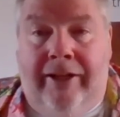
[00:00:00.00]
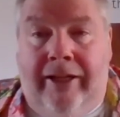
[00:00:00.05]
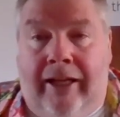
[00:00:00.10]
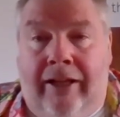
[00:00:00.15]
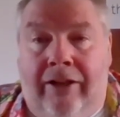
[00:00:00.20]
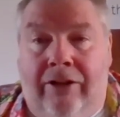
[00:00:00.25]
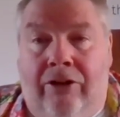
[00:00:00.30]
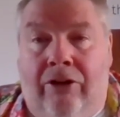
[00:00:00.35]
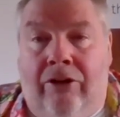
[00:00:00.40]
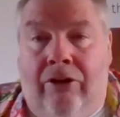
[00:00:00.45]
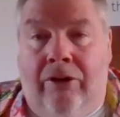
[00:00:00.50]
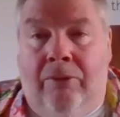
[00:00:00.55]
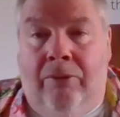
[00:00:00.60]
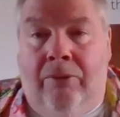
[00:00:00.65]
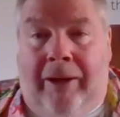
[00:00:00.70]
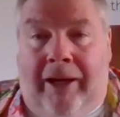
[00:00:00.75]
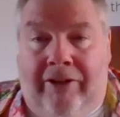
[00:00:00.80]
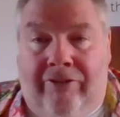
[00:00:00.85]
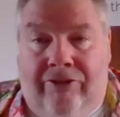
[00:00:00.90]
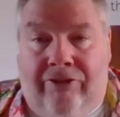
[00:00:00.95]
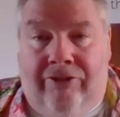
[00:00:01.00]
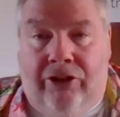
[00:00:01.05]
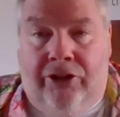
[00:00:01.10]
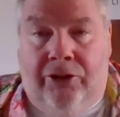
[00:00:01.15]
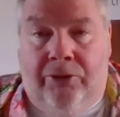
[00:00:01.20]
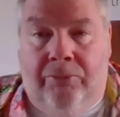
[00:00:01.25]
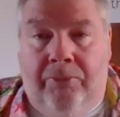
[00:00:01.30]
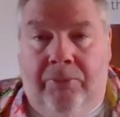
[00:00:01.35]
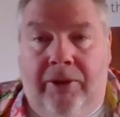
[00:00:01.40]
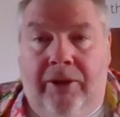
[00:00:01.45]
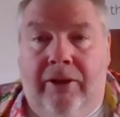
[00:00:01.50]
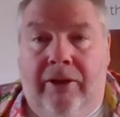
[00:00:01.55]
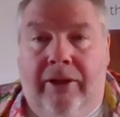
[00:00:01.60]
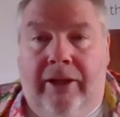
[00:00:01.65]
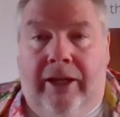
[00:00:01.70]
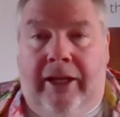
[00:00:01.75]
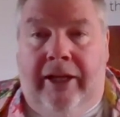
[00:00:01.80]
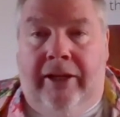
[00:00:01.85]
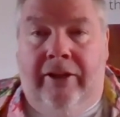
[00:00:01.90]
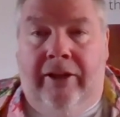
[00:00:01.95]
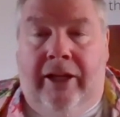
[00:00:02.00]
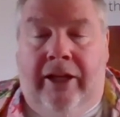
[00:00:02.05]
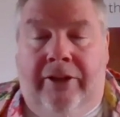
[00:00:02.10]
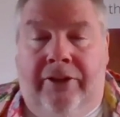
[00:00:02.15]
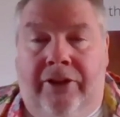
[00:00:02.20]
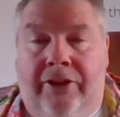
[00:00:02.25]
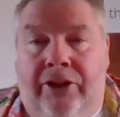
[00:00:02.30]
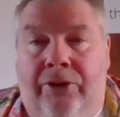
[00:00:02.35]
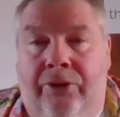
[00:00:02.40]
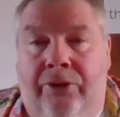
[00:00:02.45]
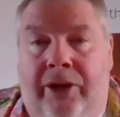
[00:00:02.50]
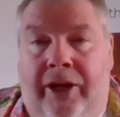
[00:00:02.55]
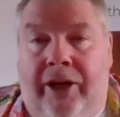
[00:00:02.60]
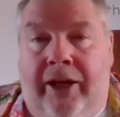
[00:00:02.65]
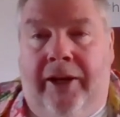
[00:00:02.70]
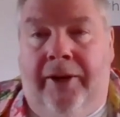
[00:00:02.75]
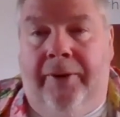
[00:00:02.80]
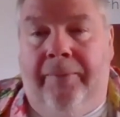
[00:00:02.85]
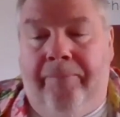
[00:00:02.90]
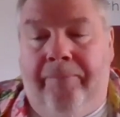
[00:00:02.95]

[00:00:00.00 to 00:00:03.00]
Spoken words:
alcohol by volume in the UK.